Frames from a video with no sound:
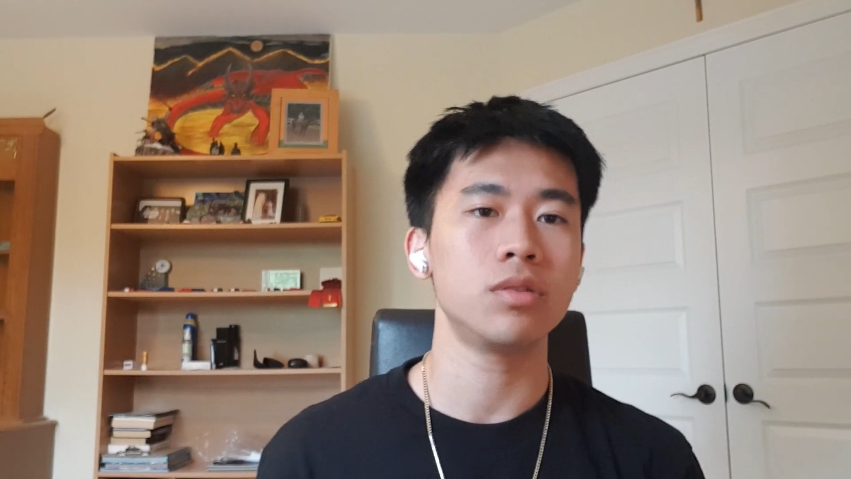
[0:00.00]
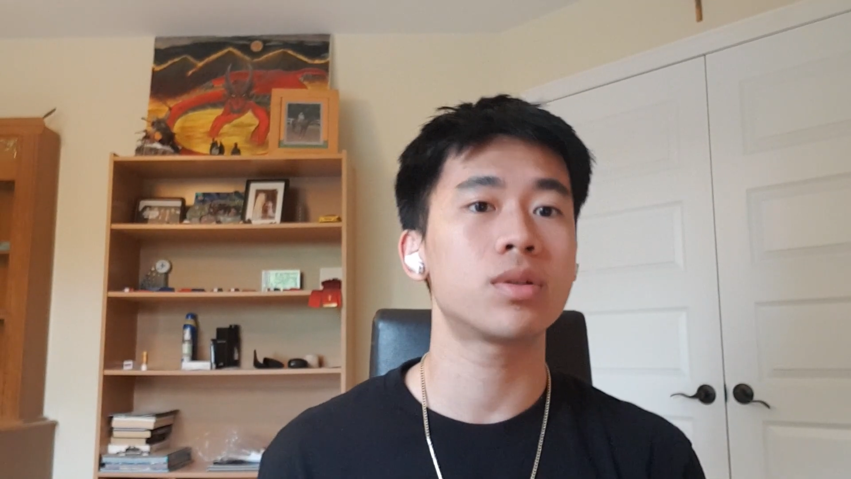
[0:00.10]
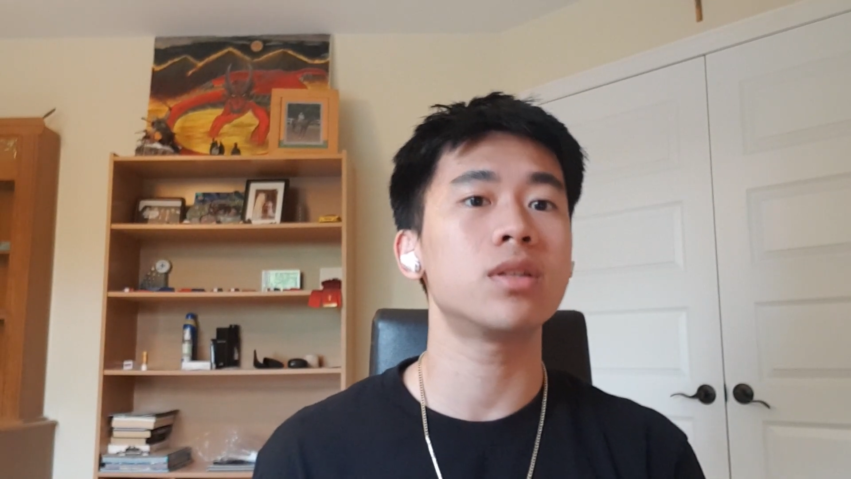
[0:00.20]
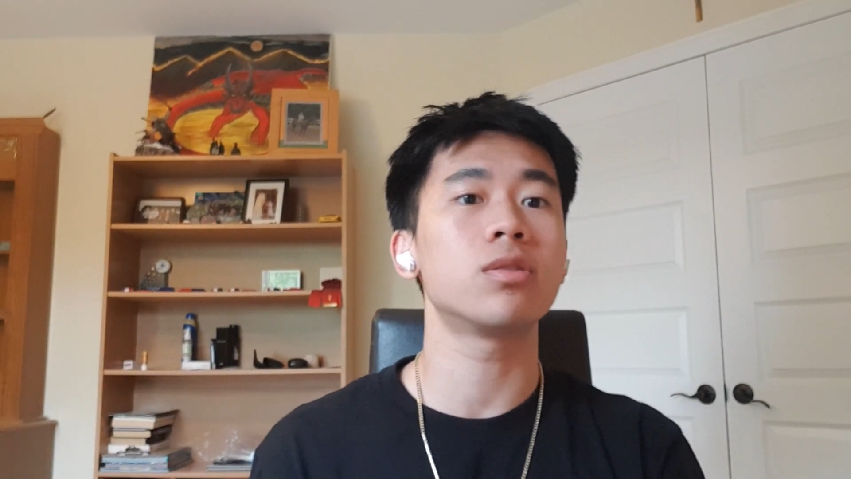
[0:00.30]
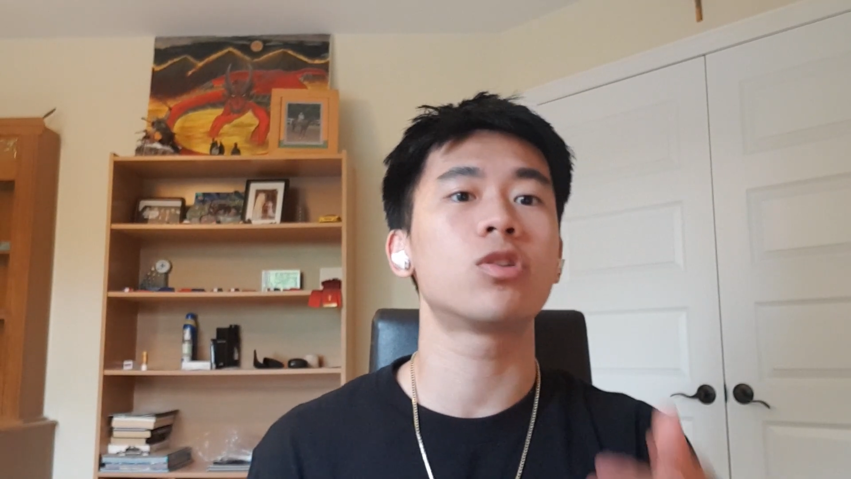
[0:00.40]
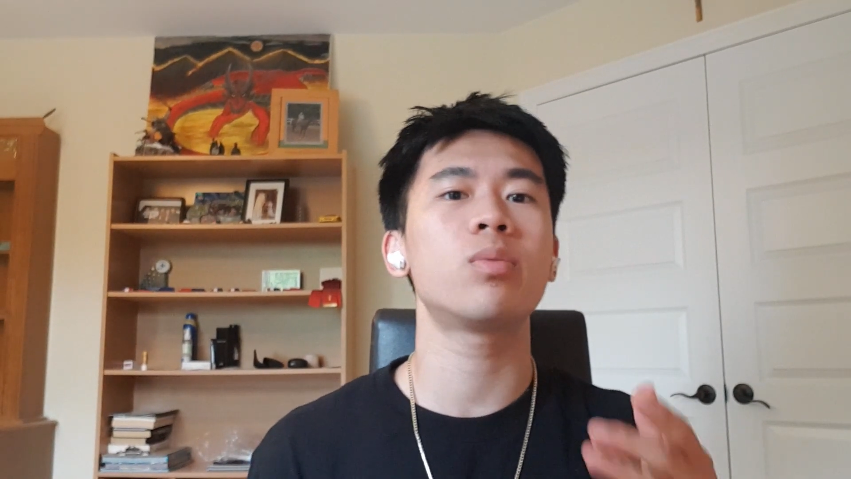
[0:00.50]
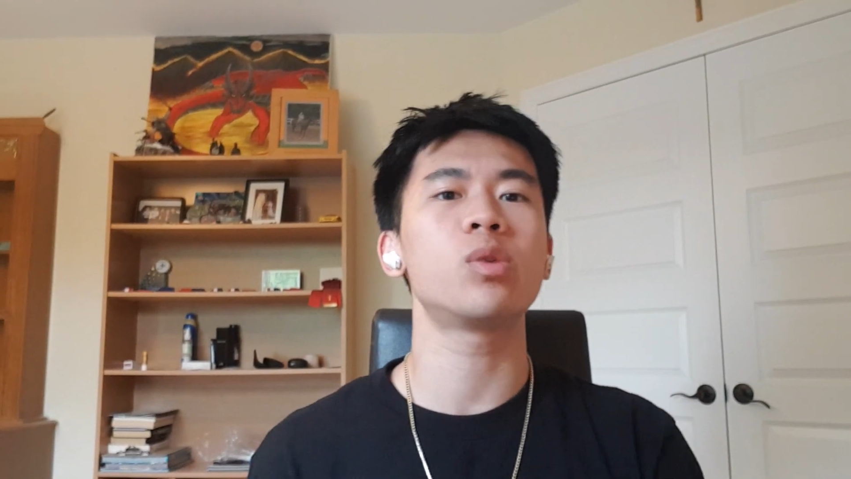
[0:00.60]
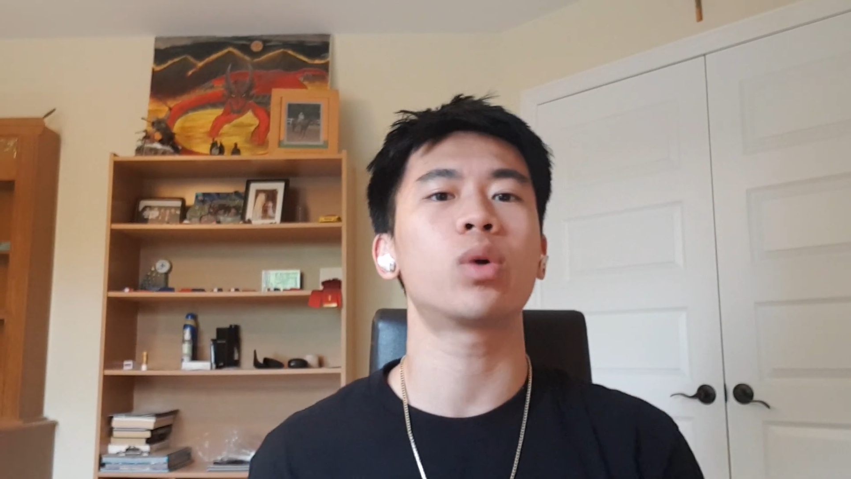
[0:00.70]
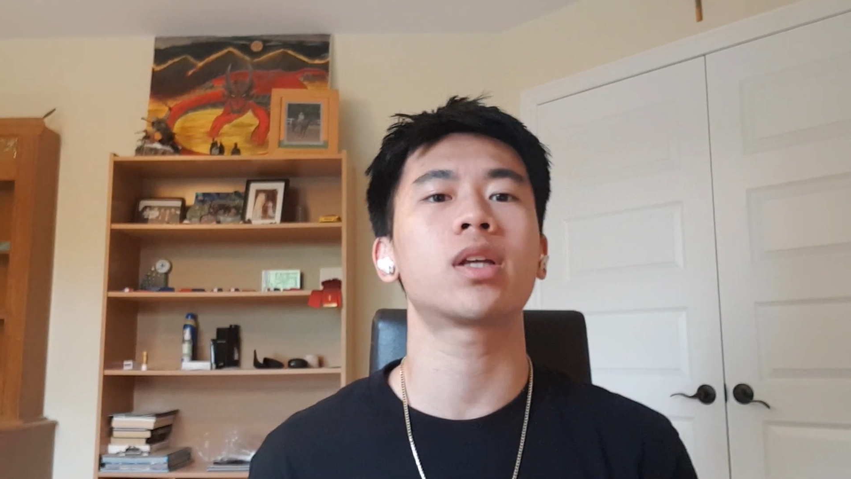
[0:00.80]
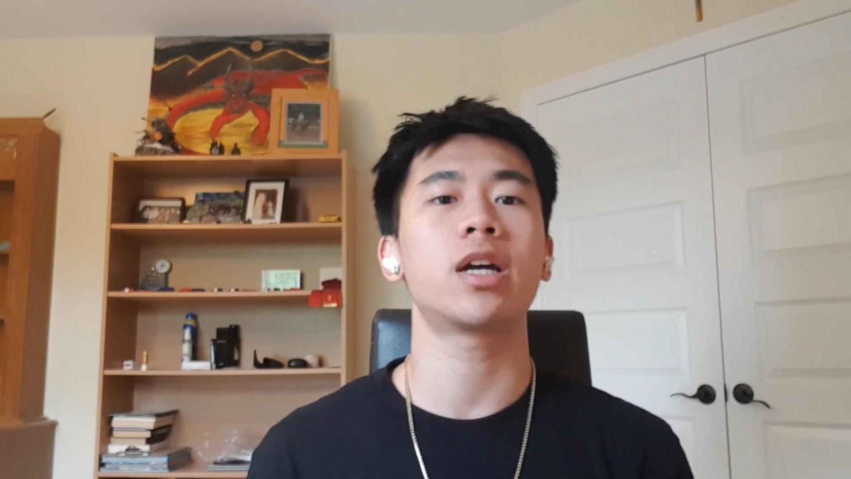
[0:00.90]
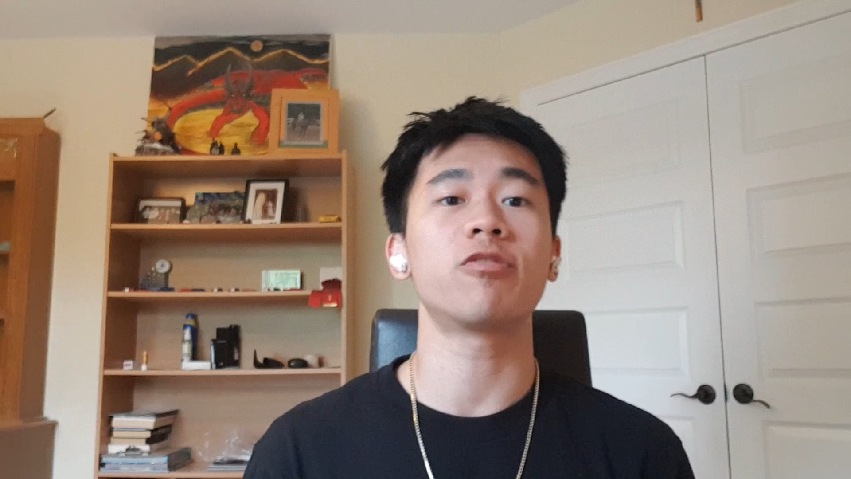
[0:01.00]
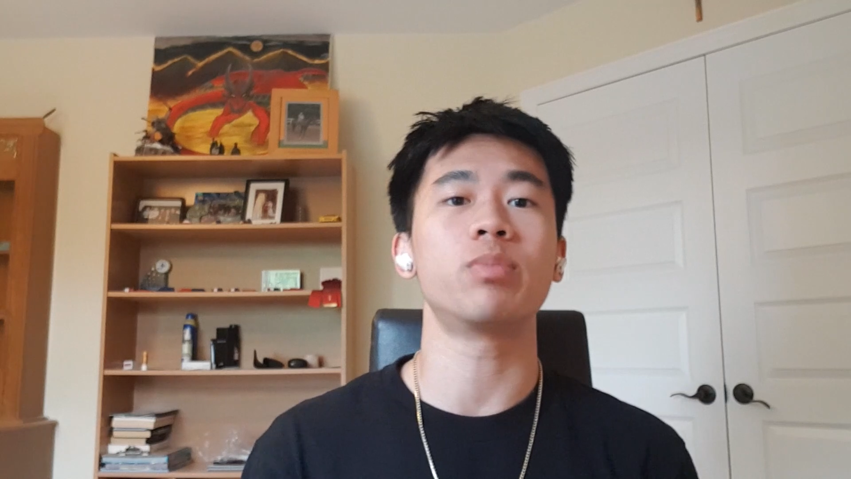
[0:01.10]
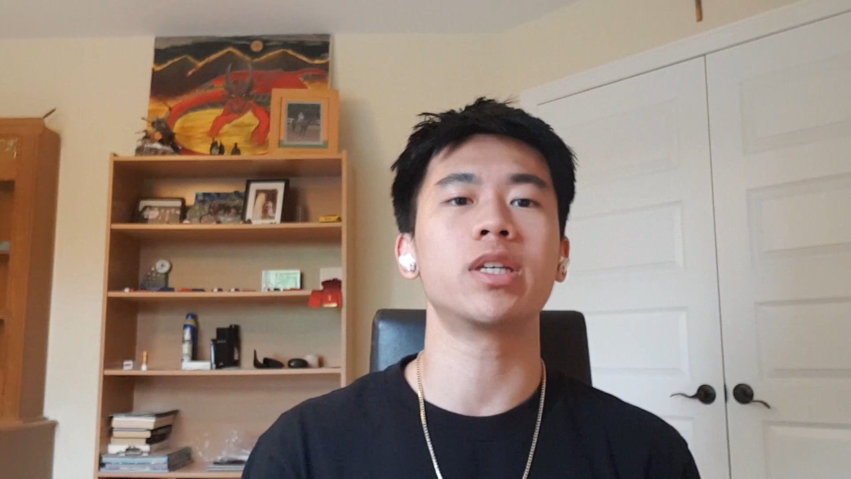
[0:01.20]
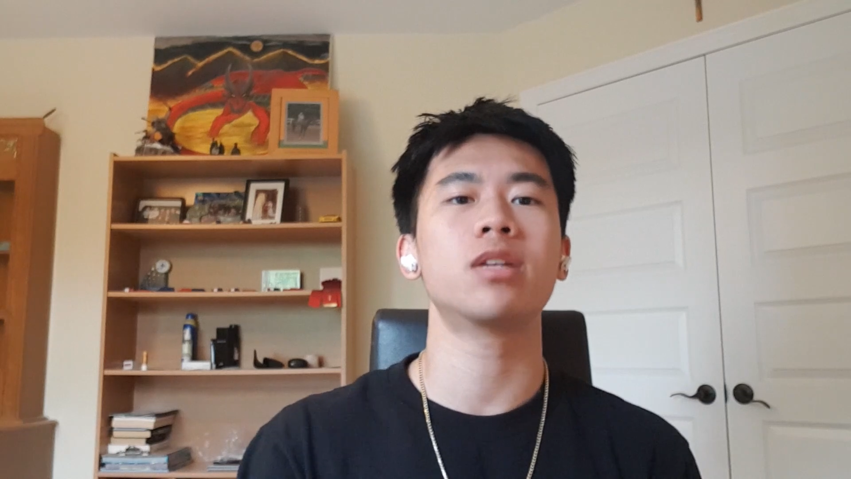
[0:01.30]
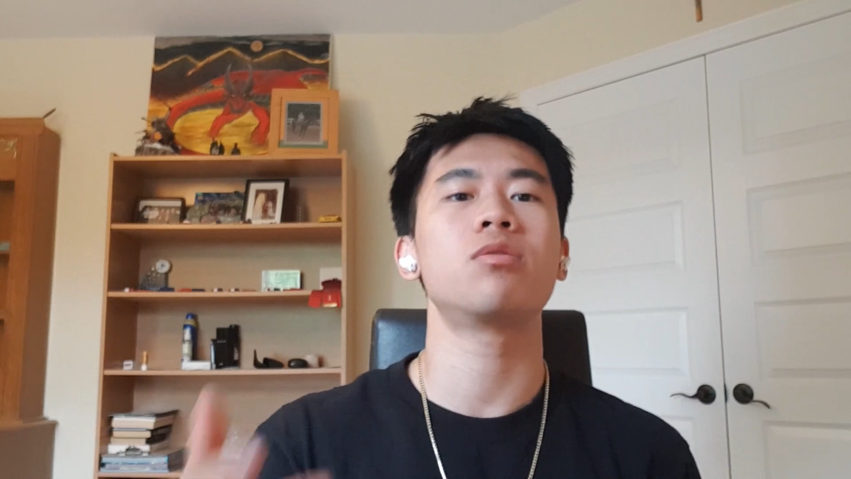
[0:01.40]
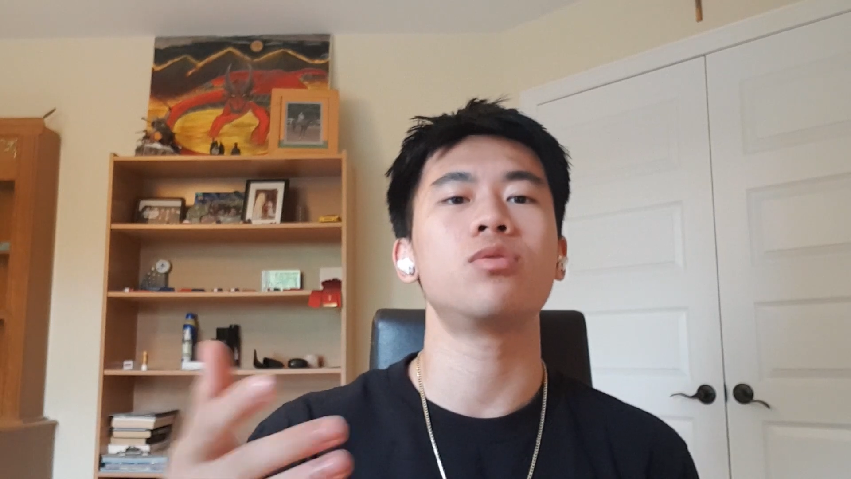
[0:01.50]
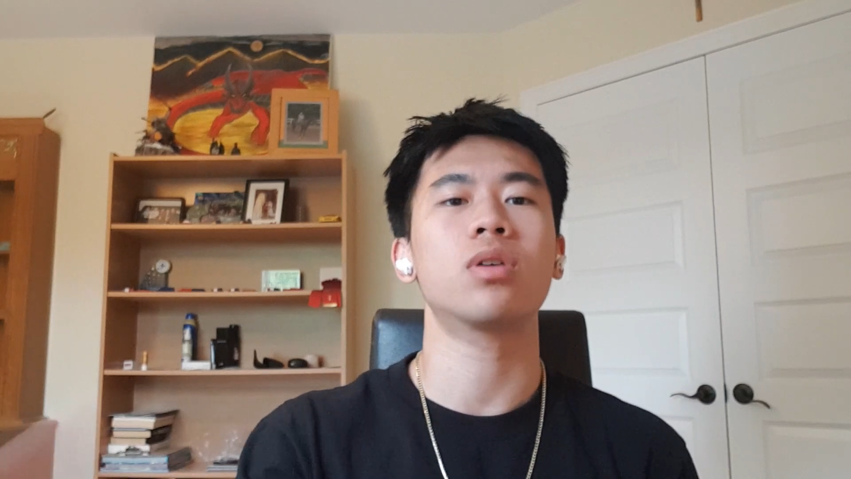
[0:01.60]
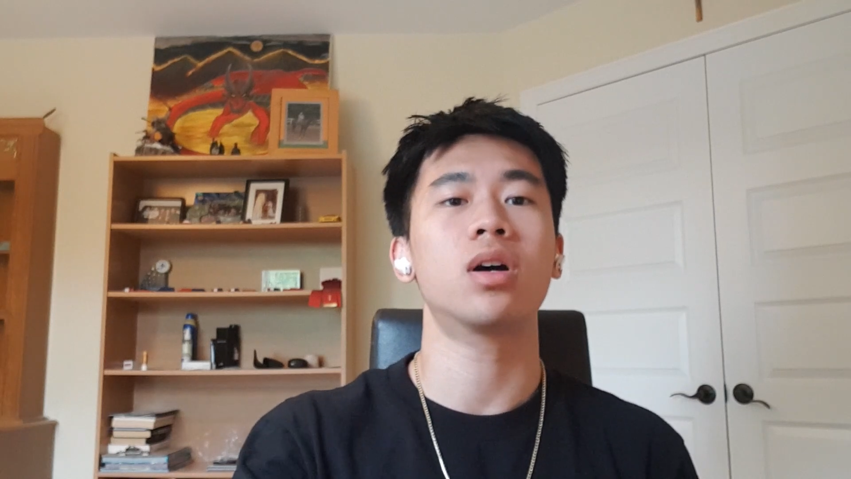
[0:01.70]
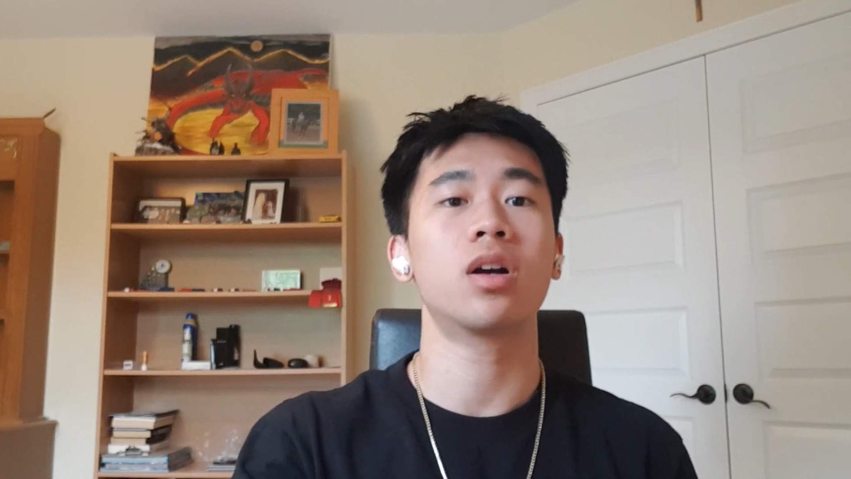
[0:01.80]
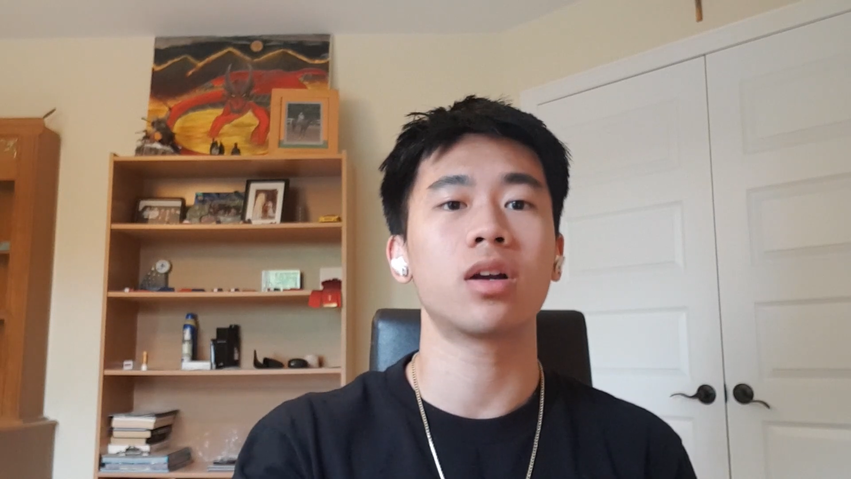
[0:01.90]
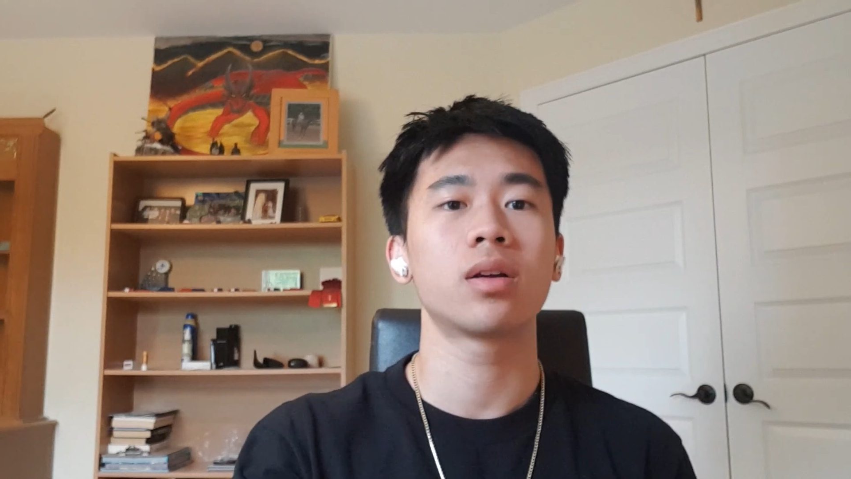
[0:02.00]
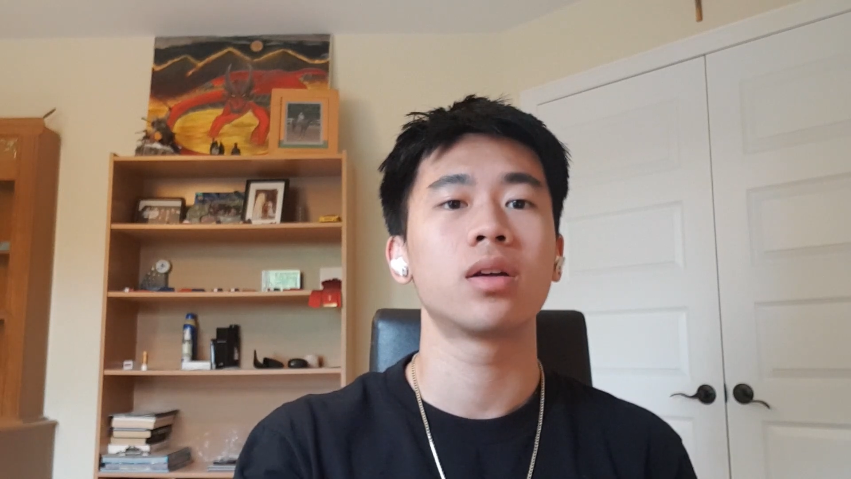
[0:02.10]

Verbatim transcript: you can determine what kind of beginner you are.